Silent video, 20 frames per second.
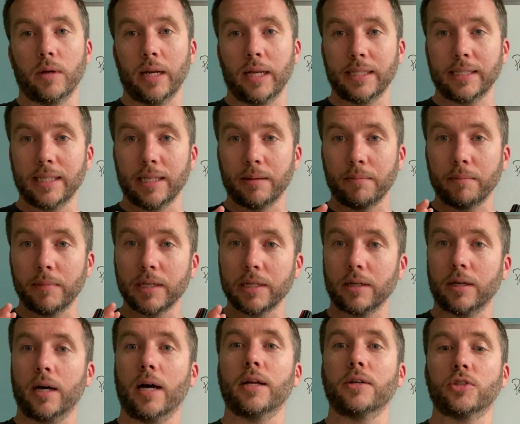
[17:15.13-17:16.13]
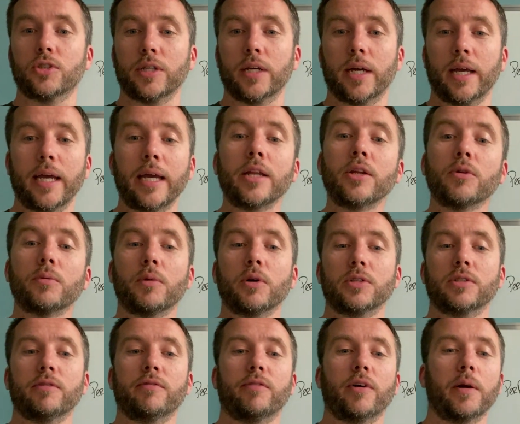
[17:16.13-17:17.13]
let's say the mitochondria in your
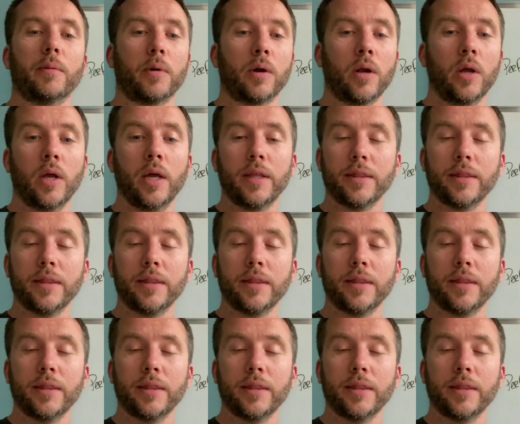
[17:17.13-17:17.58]
muscle fiber,